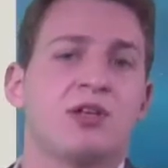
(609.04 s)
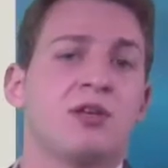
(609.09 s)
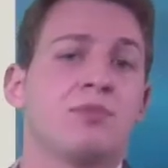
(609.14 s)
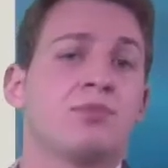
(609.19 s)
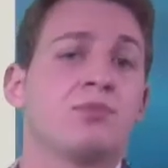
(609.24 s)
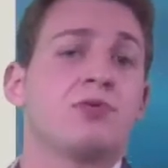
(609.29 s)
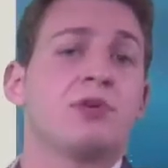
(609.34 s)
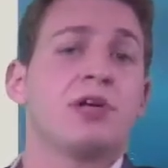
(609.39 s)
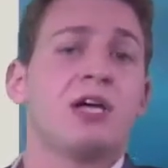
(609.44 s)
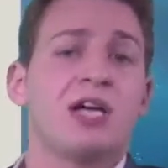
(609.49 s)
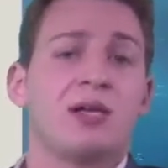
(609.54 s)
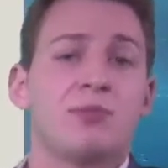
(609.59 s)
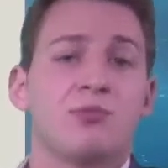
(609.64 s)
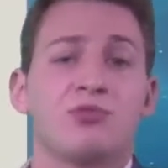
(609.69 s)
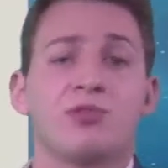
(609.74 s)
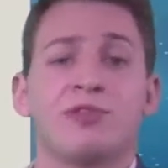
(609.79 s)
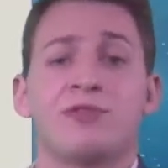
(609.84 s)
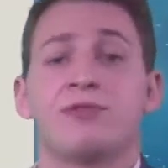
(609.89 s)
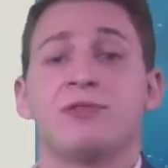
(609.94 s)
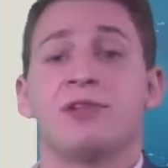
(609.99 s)
Prime
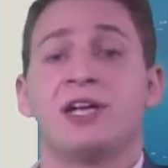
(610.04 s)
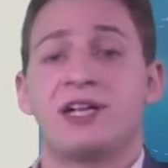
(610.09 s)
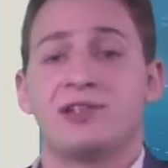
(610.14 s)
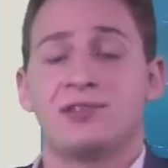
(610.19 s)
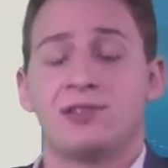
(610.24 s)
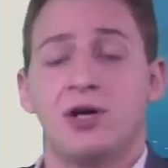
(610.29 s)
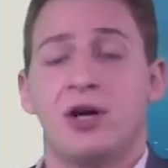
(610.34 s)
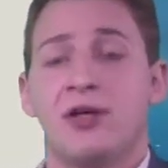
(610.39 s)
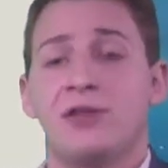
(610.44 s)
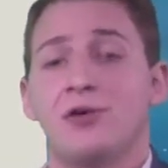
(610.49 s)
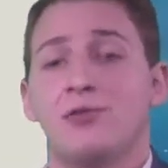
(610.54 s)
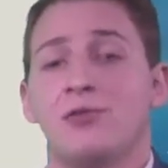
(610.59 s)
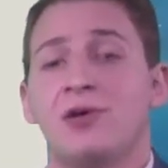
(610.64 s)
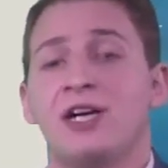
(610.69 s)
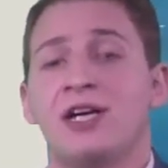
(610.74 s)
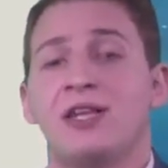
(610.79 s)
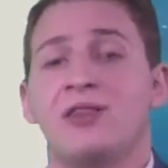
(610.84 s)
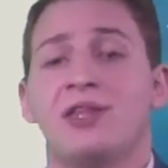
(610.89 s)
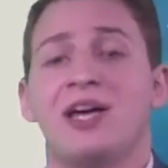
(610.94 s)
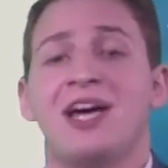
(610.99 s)
reflects on the way
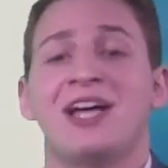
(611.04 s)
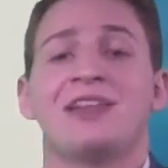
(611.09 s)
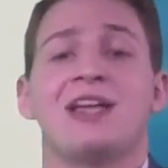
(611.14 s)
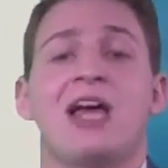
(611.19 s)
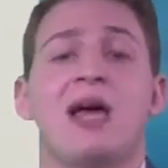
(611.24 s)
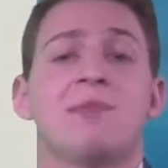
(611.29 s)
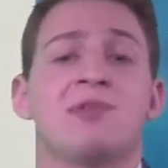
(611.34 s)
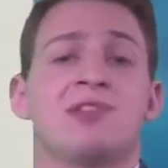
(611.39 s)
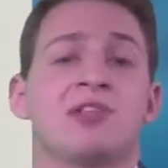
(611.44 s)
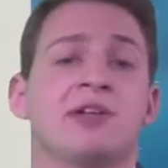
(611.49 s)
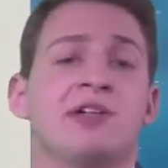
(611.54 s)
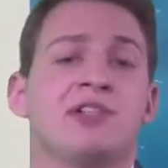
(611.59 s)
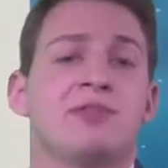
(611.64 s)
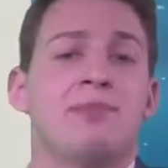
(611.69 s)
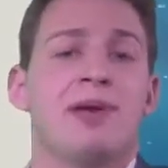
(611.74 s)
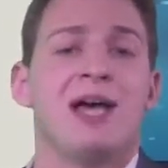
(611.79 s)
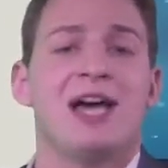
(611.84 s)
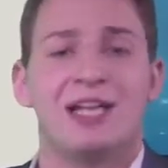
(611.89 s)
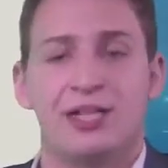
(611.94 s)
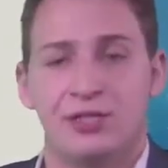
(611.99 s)
that Amazon is
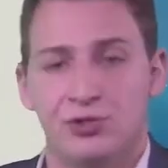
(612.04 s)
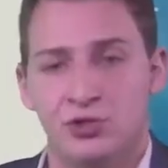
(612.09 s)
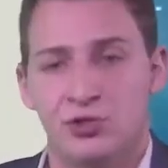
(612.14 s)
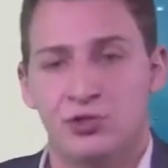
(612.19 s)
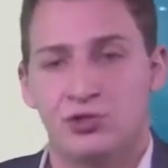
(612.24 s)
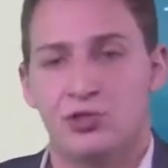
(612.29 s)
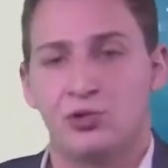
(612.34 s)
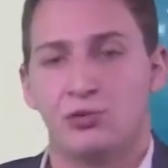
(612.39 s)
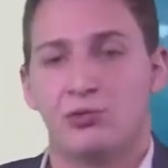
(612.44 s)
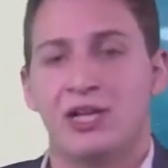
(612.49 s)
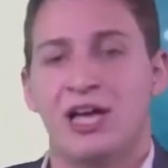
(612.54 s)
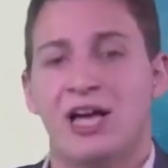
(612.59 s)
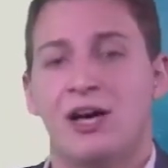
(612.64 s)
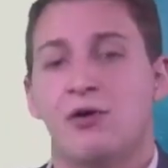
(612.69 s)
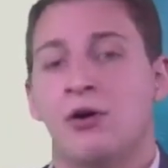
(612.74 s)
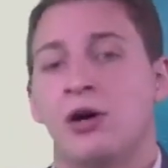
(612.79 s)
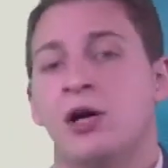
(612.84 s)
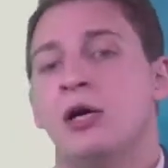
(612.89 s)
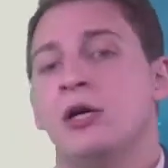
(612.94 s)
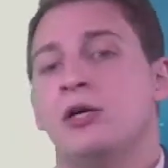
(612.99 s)
managed. So now
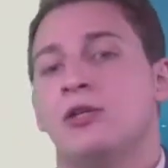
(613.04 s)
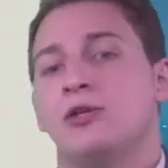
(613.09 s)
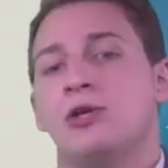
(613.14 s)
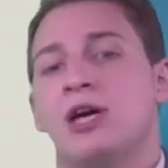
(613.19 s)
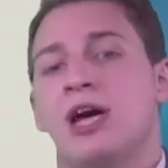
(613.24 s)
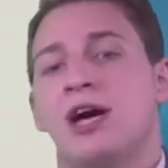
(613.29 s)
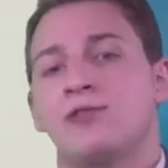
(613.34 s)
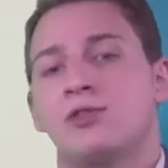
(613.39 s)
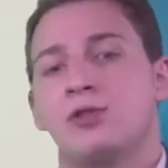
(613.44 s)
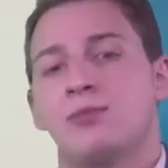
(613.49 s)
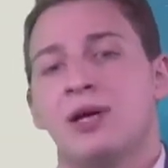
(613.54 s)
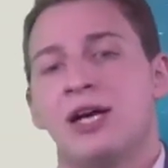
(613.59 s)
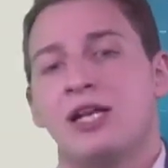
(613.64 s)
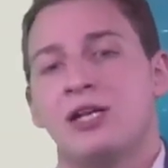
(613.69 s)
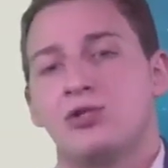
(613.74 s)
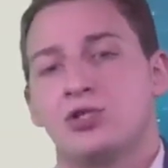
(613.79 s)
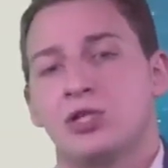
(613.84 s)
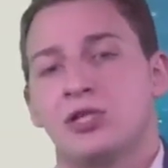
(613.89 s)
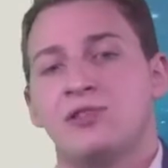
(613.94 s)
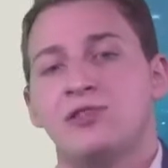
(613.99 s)
you have to manage a
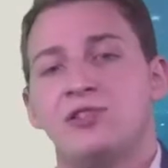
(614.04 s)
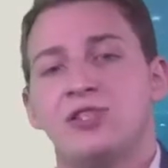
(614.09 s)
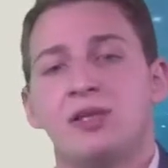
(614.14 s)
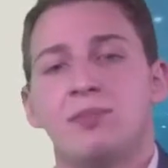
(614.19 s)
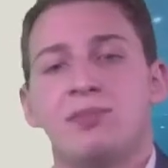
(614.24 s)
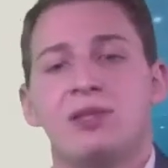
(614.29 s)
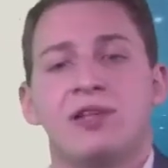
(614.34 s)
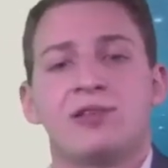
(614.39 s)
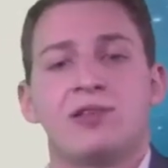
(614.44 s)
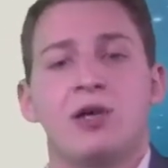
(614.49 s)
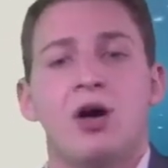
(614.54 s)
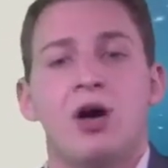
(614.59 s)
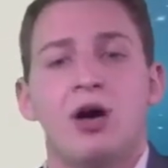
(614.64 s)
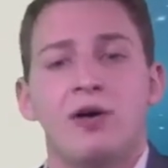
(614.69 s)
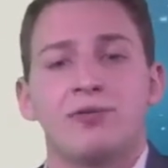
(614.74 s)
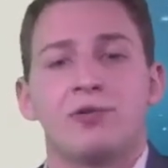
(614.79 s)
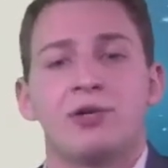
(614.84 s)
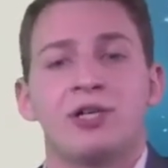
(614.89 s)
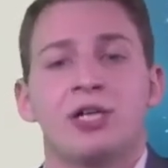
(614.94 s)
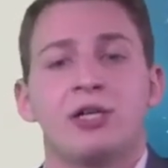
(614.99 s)
team that's offering a
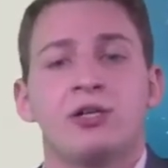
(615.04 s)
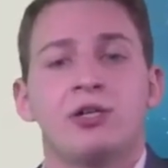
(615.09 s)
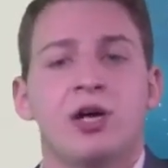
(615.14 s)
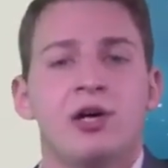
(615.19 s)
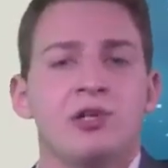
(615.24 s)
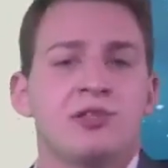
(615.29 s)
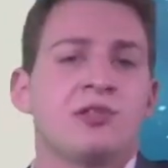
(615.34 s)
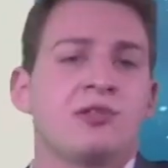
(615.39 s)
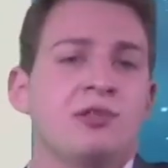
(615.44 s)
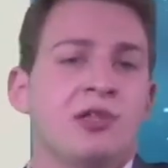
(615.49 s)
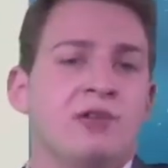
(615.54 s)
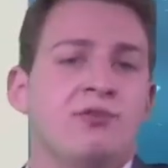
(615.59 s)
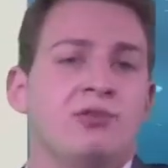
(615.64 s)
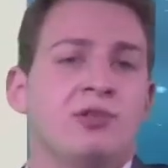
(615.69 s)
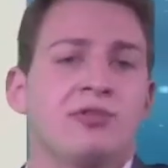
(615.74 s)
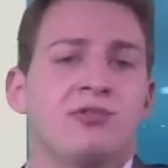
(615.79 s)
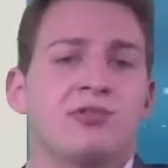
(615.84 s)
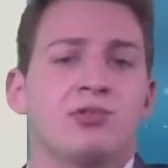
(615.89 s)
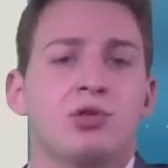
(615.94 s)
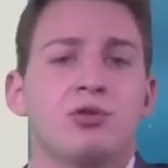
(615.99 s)
constant level of
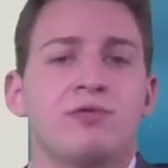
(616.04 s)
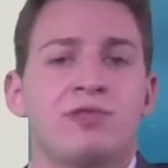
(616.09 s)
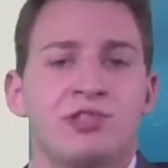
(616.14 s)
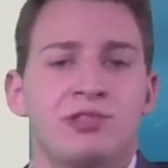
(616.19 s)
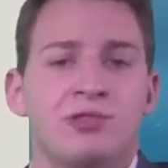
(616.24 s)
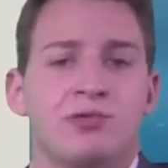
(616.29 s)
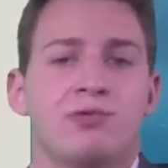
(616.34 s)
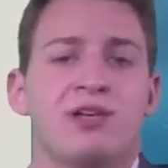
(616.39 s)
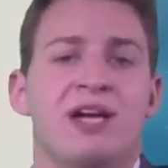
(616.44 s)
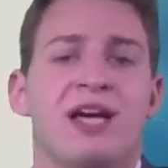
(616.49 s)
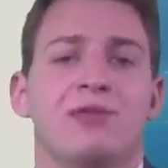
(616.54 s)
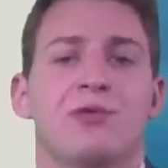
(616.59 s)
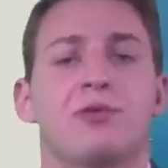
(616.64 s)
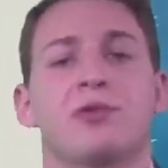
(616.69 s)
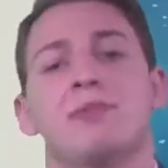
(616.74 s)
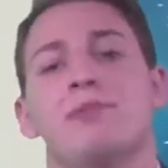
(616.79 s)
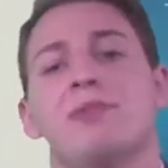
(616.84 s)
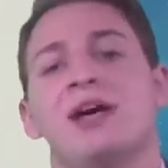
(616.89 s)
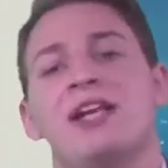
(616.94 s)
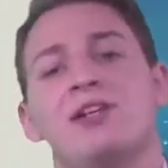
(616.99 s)
service rather than
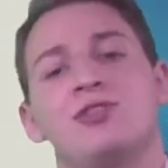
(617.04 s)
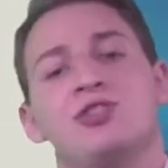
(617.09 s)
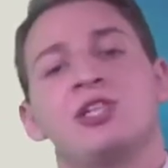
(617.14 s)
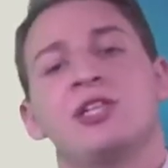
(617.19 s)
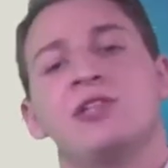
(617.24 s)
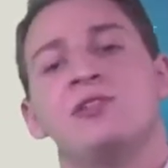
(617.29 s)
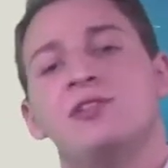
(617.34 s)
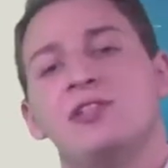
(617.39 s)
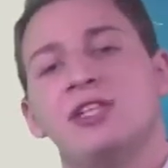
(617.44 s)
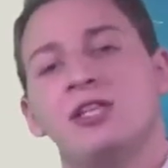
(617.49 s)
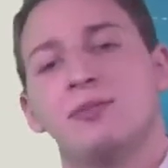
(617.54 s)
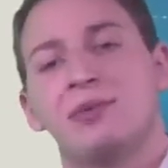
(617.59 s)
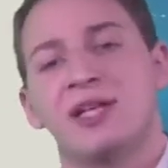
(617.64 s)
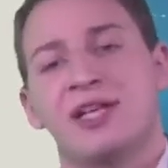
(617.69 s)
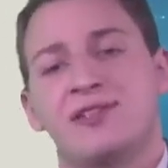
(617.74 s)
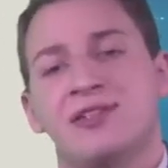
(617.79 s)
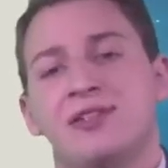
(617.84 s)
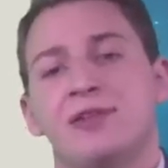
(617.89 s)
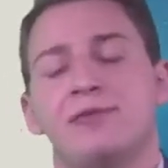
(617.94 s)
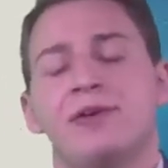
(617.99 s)
managing a team that's
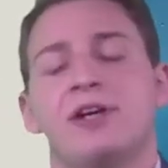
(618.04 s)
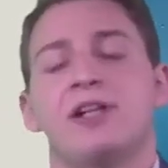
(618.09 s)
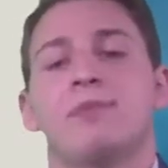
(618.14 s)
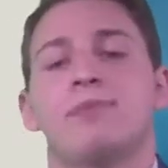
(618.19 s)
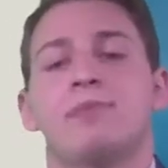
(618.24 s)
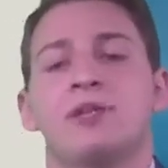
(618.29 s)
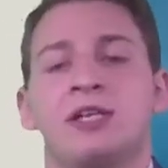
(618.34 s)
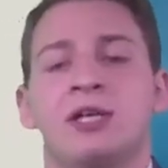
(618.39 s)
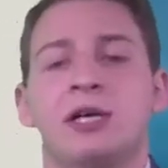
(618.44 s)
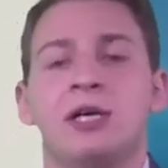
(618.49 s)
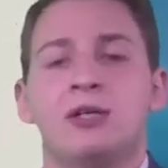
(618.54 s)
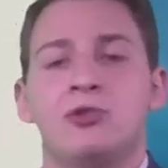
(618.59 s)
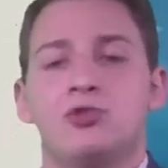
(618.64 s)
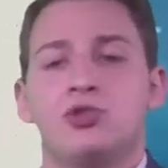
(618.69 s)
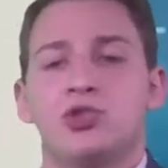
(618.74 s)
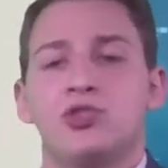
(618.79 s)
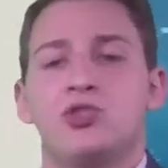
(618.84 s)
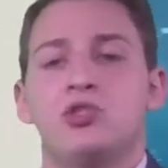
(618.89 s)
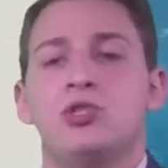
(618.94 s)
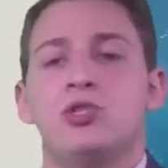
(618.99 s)
developing just
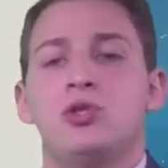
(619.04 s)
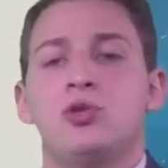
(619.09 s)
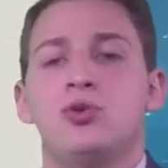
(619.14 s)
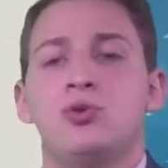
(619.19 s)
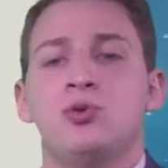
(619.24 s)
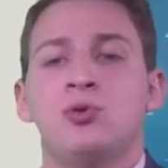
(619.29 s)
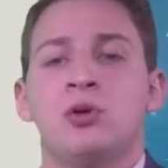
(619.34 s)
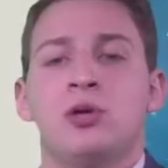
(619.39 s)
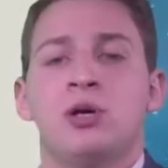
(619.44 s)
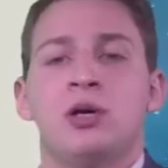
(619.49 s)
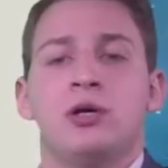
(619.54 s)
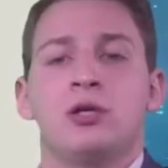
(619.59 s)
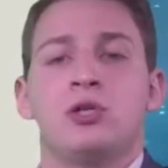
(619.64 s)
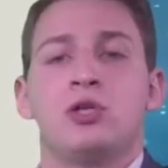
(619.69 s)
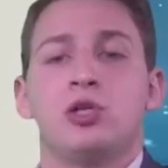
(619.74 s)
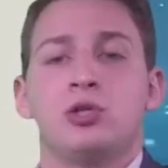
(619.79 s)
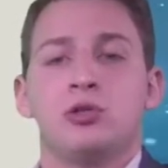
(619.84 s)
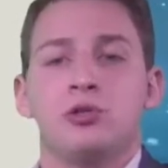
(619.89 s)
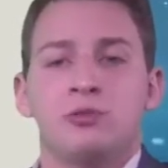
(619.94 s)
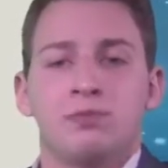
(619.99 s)
new
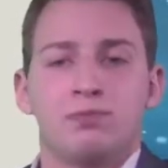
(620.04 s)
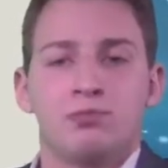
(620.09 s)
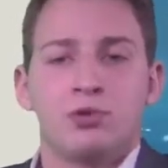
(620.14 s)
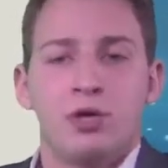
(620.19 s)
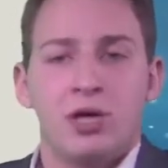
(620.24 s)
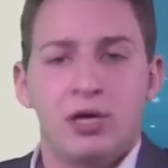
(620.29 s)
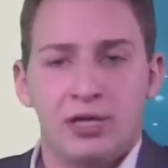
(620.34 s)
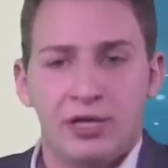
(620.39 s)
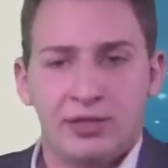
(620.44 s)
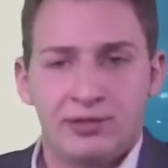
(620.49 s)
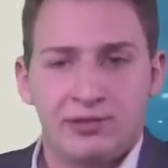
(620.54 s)
good products.